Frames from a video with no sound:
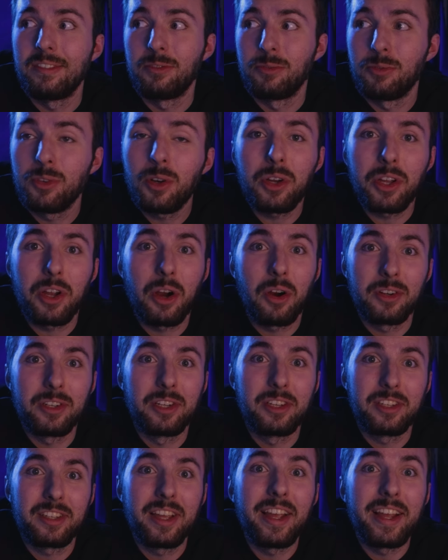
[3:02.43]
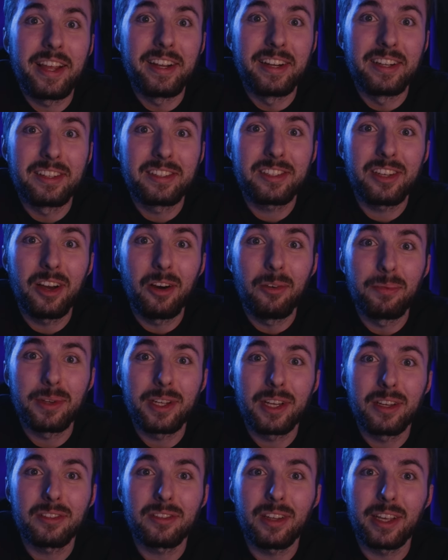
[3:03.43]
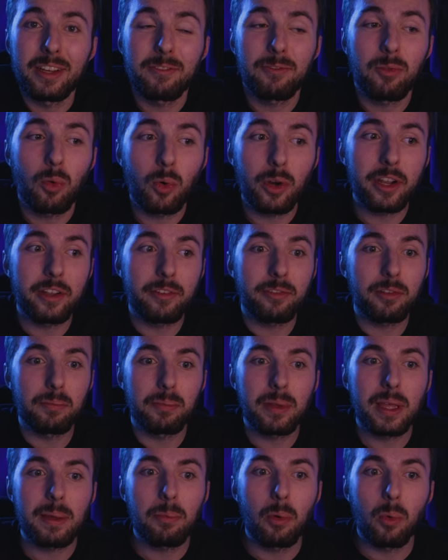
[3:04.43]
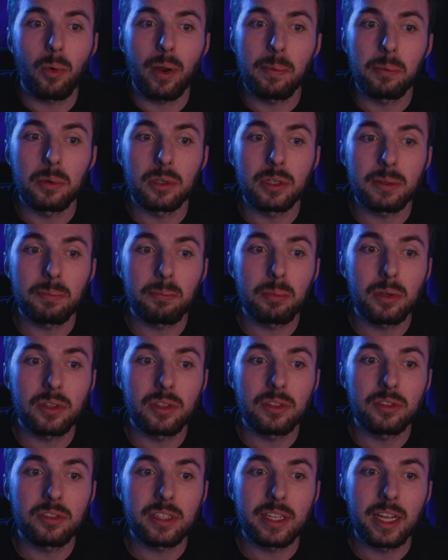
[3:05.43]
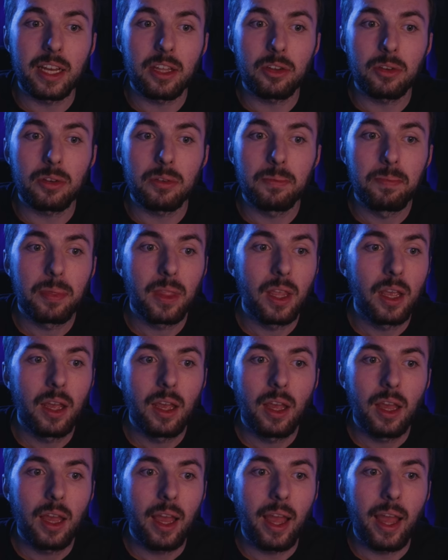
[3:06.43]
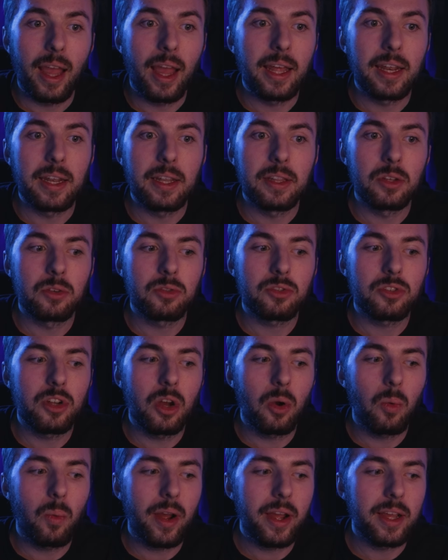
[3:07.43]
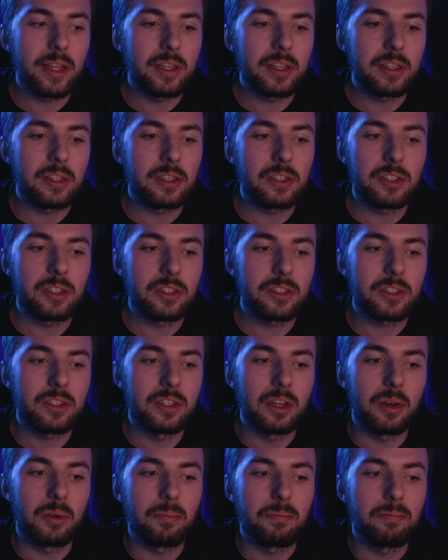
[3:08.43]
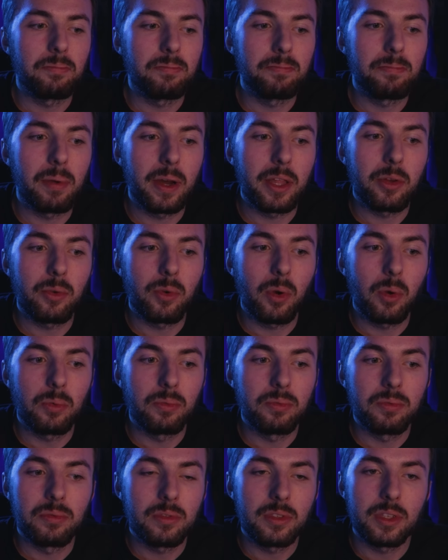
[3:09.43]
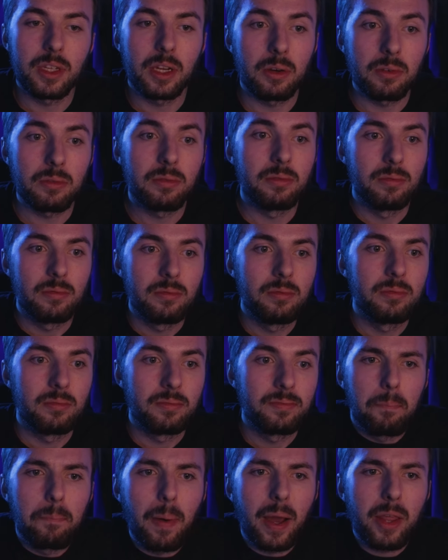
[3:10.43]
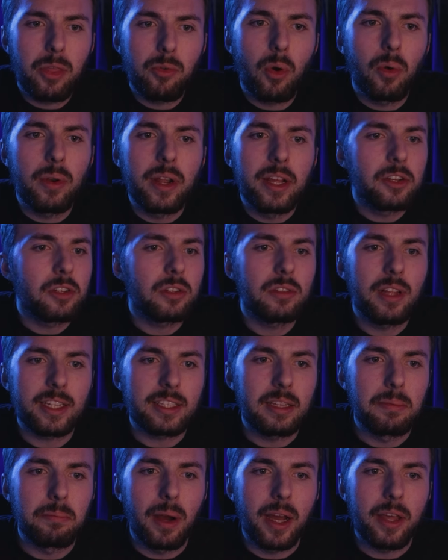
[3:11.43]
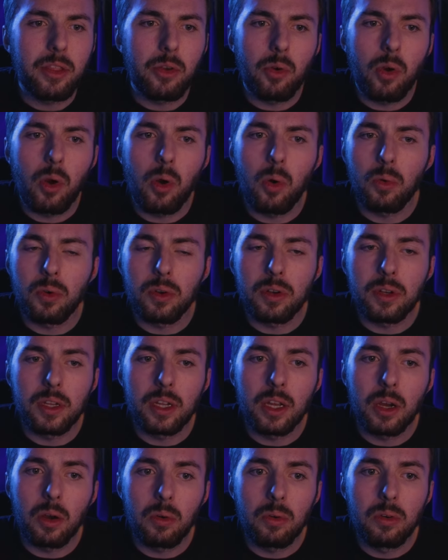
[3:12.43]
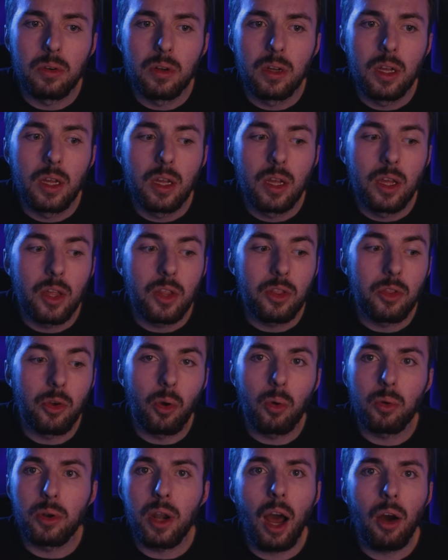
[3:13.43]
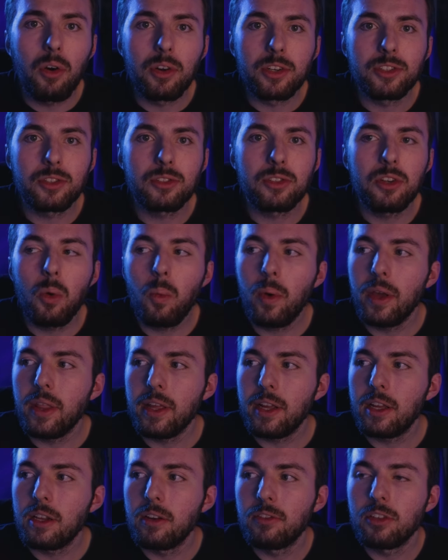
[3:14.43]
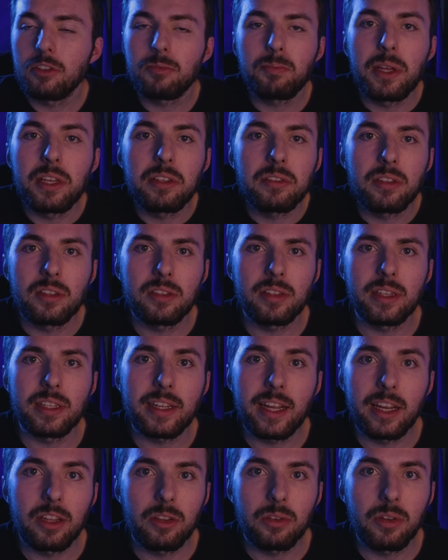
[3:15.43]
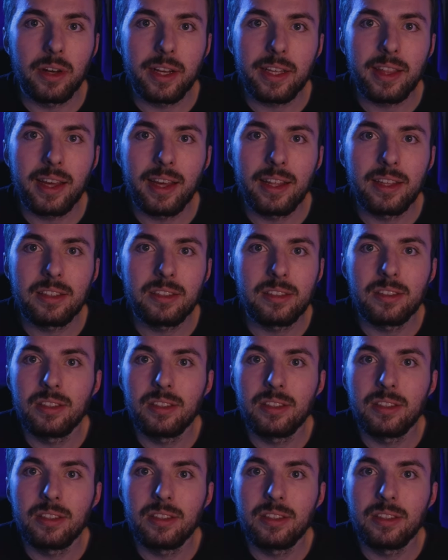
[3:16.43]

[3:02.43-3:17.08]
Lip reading: really hard to say in itself, because like 40 different people were able to put this together. And there's no way that just, by their own, by their own intellect and by their own, their own knowledge, there's no way they could have just pieced this thing together like that.